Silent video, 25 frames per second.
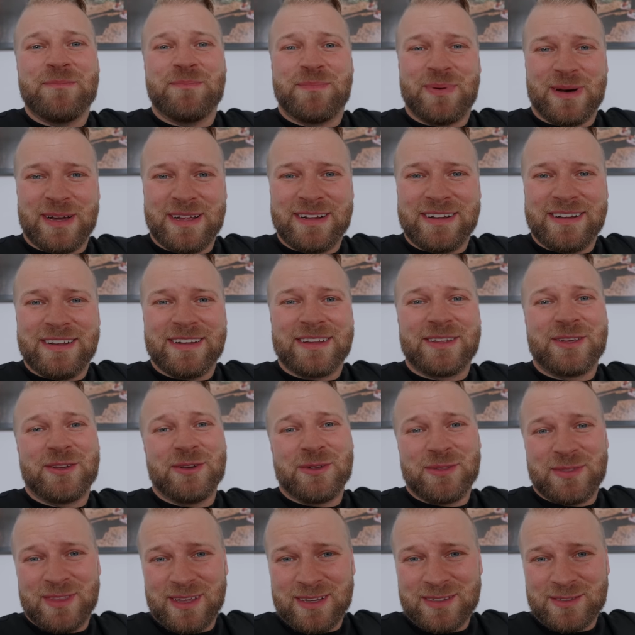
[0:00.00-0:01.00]
But
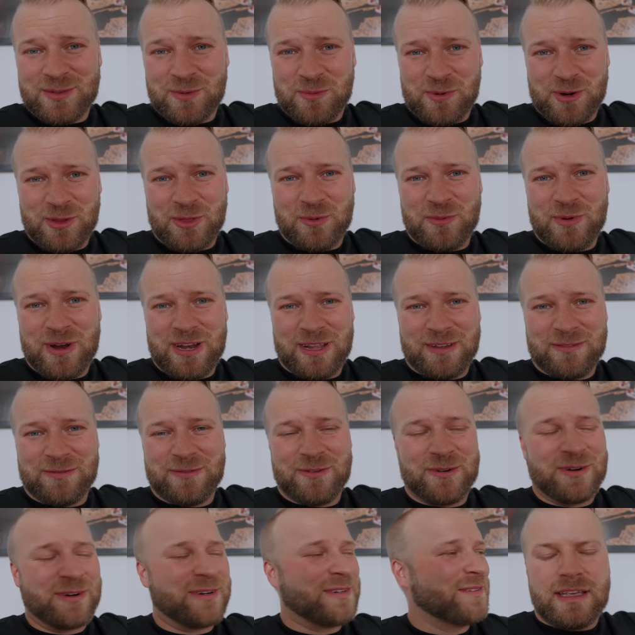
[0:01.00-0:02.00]
good things are worth waiting
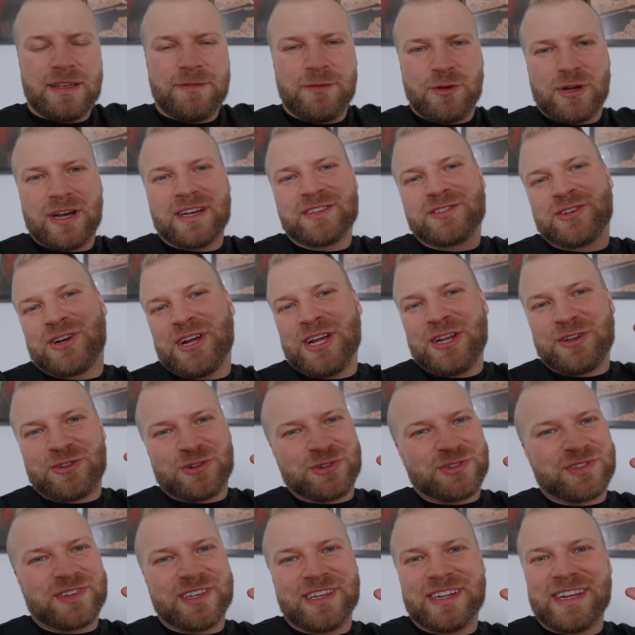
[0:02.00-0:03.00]
for. If you guys are
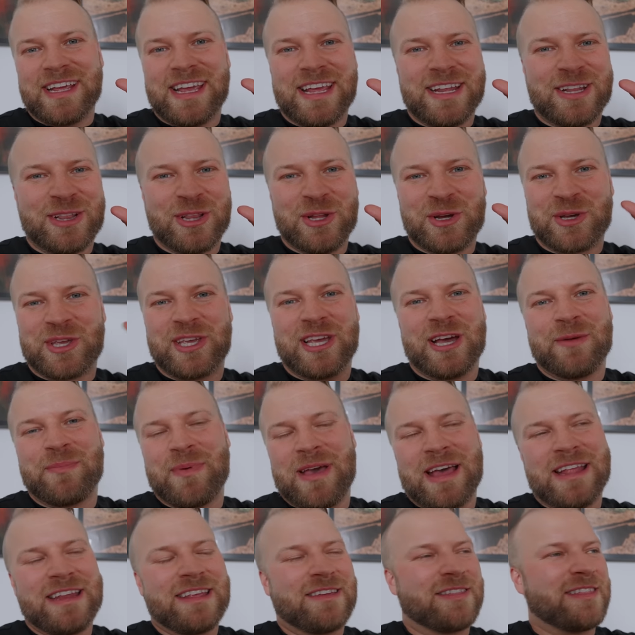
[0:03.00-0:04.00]
interested in looking
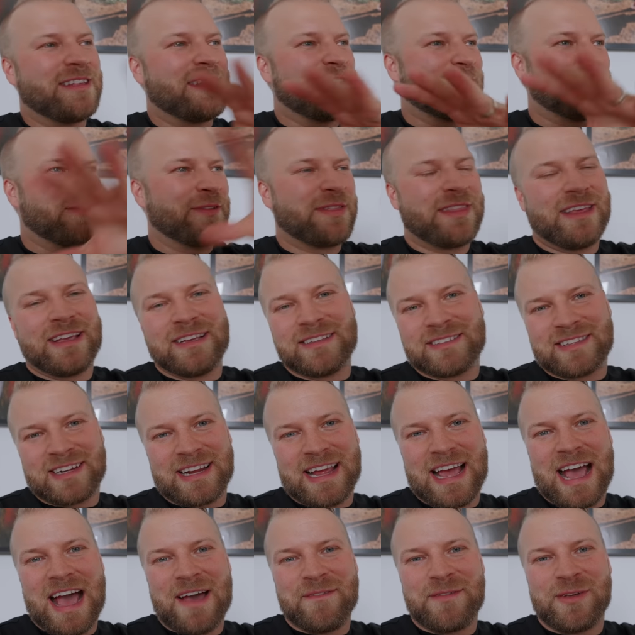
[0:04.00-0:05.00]
up any of the different things that
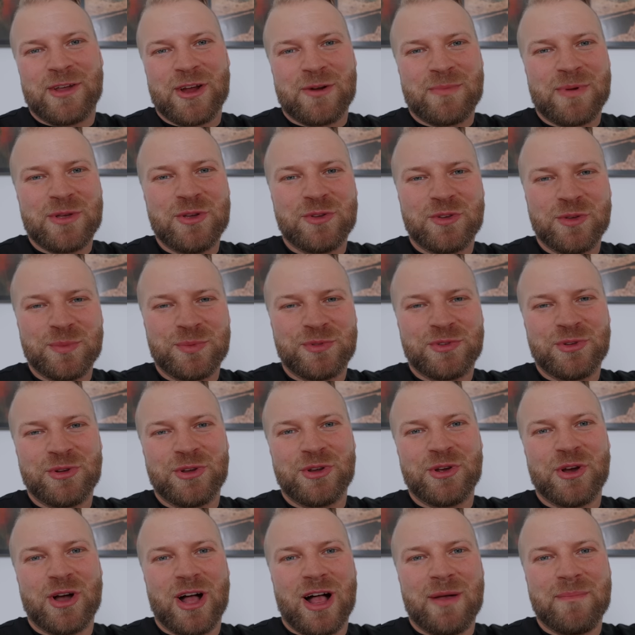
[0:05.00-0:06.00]
I have here in my YouTube
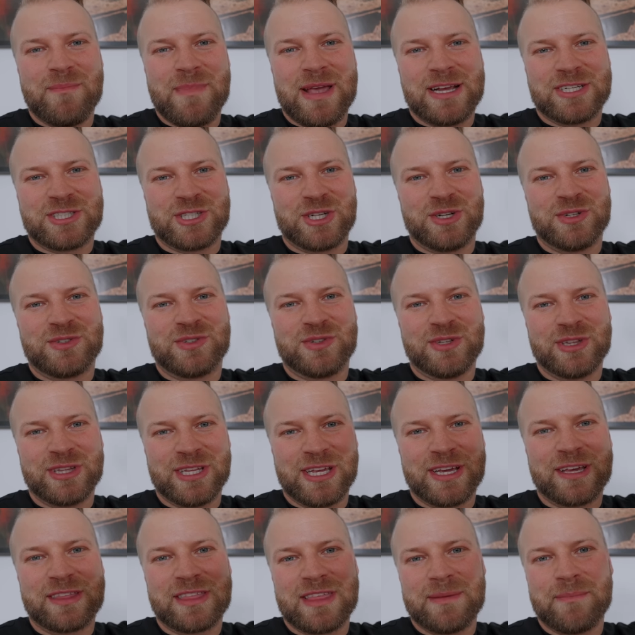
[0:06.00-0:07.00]
studio, I'll make sure to
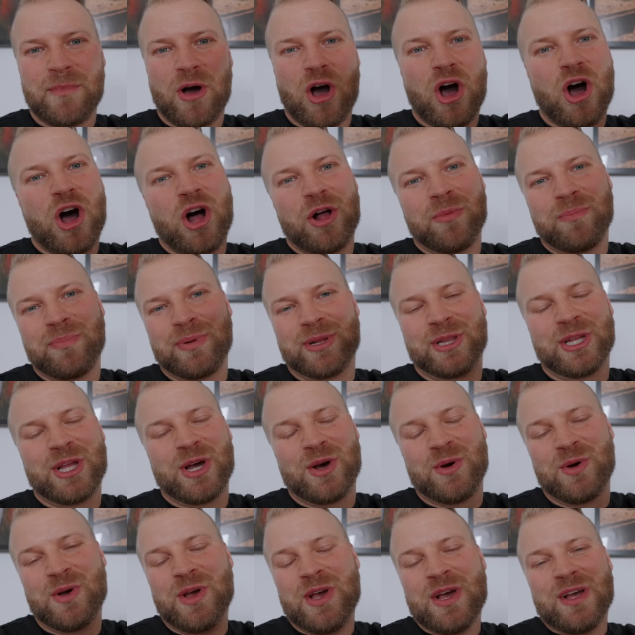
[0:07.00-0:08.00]
link them all
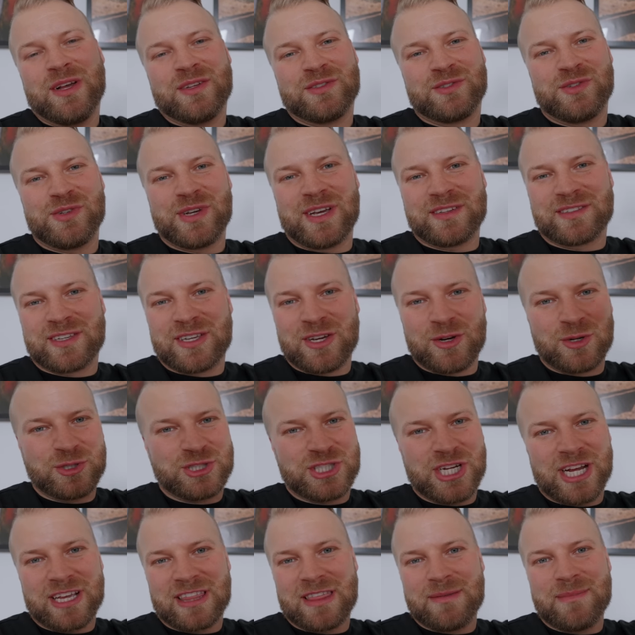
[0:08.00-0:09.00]
below so you guys can go
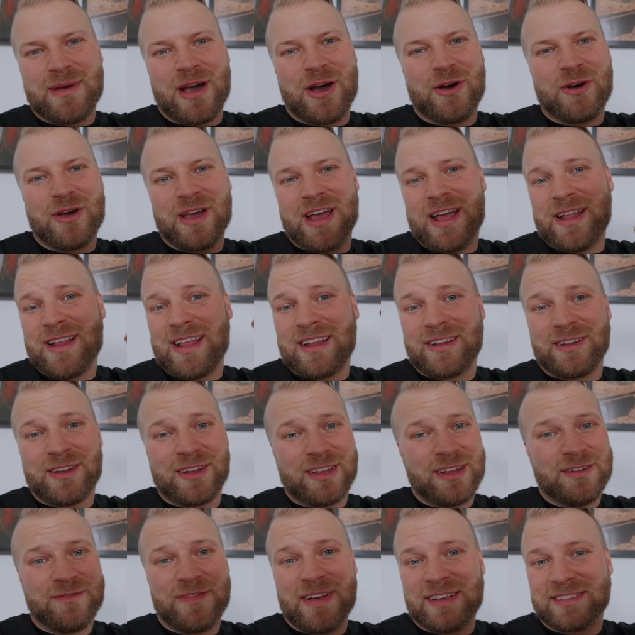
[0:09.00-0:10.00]
check them out and
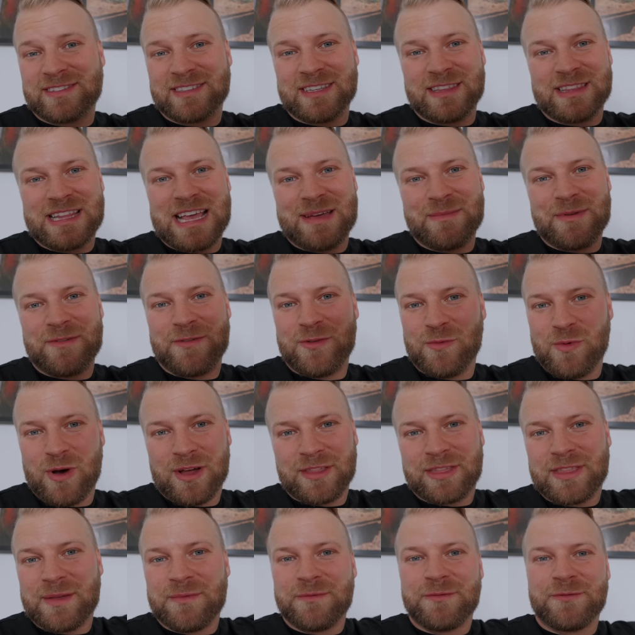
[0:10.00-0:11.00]
then invest in them if you
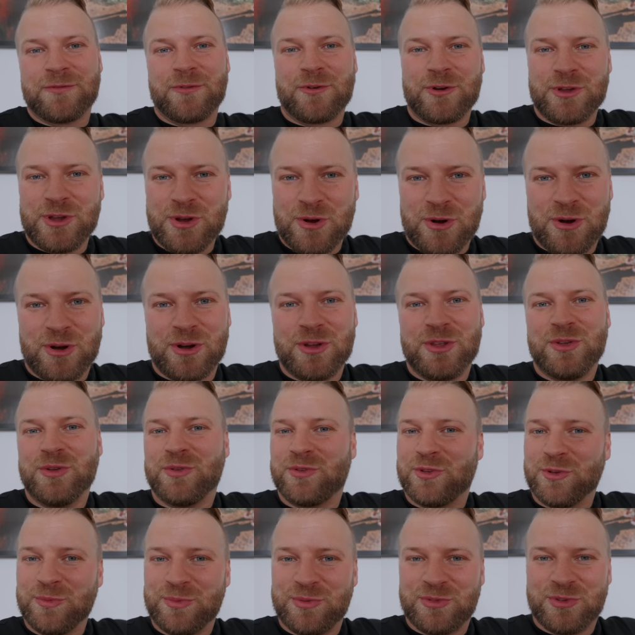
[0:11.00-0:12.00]
want them for your
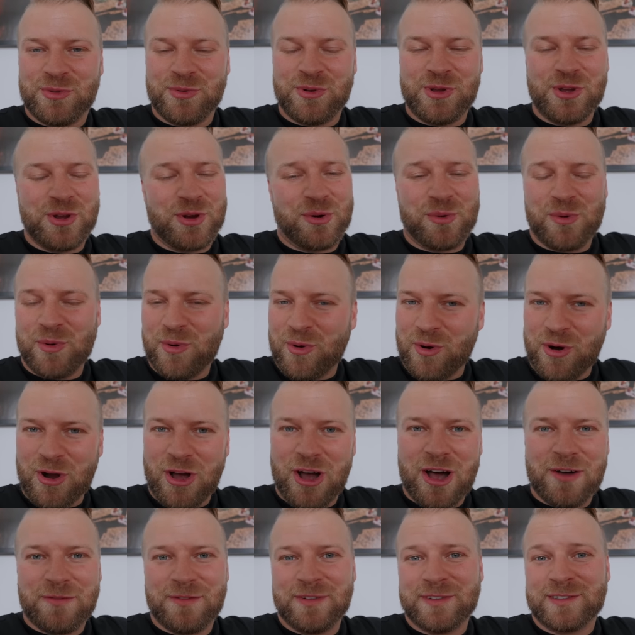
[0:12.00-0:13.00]
YouTube studio
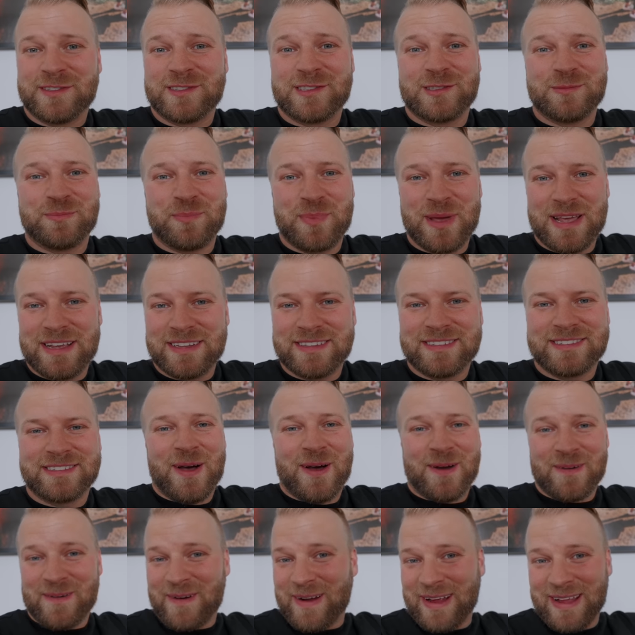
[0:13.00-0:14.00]
or office
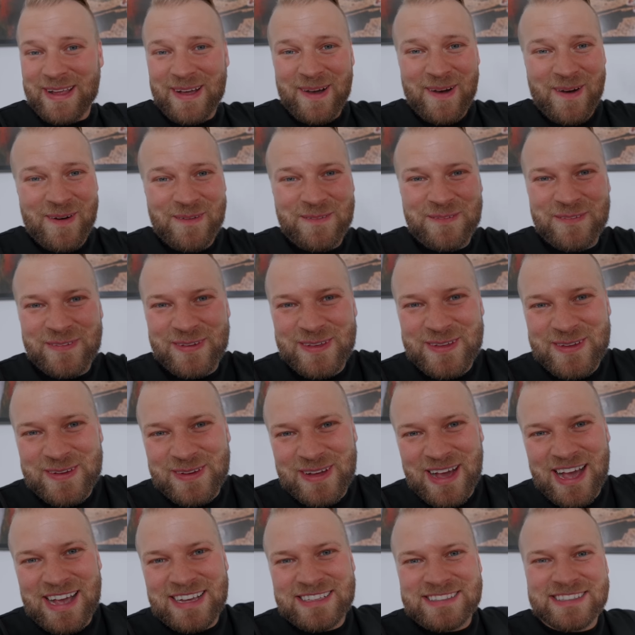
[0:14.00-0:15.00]
space. All right, hopefully you
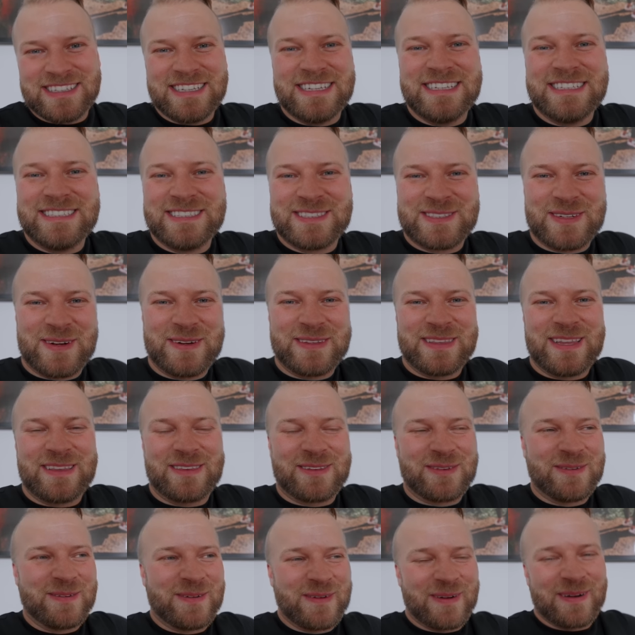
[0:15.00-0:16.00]
guys enjoyed the
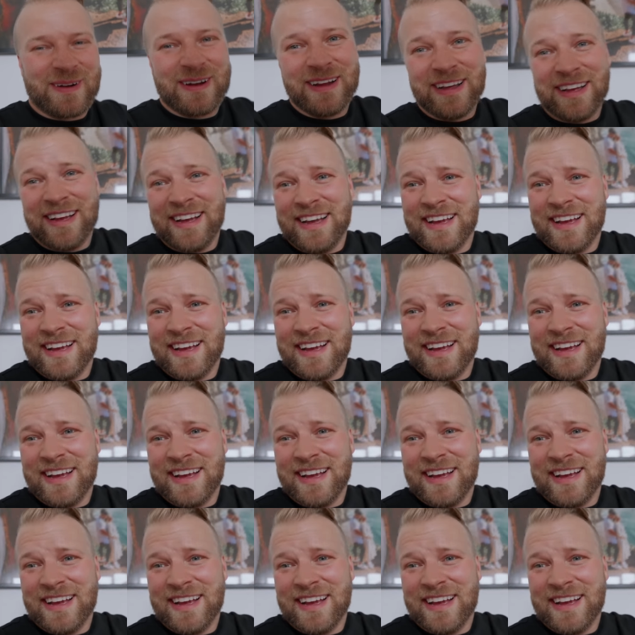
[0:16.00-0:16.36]
tour.